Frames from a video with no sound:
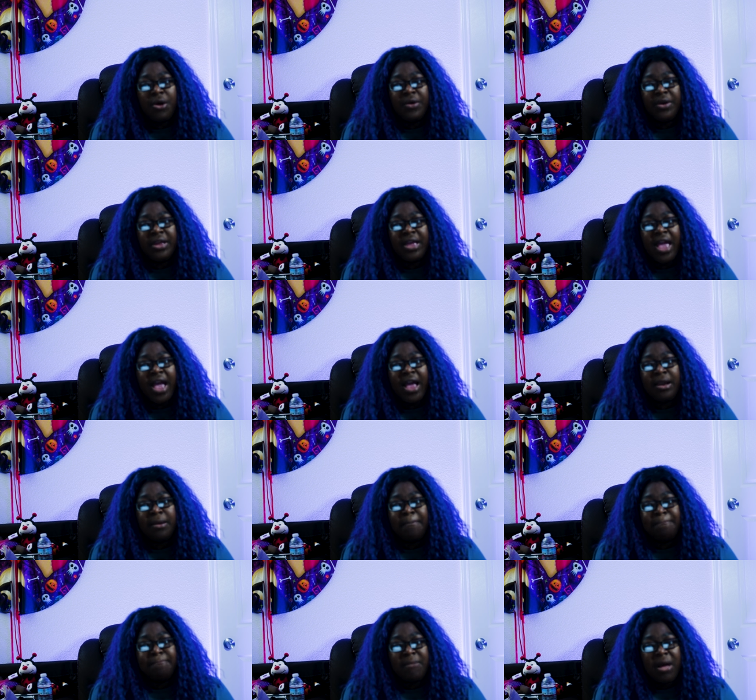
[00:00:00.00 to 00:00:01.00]
had
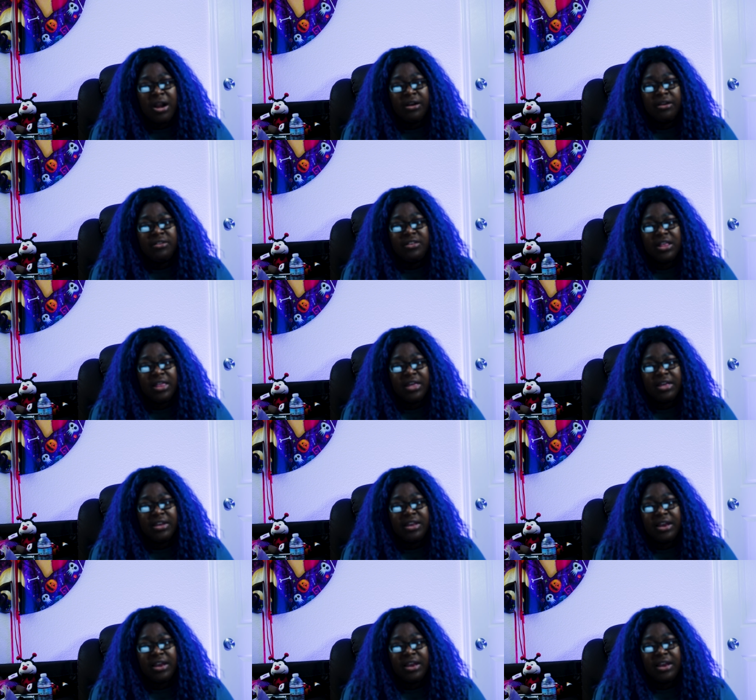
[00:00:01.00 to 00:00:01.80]
minor telekinetic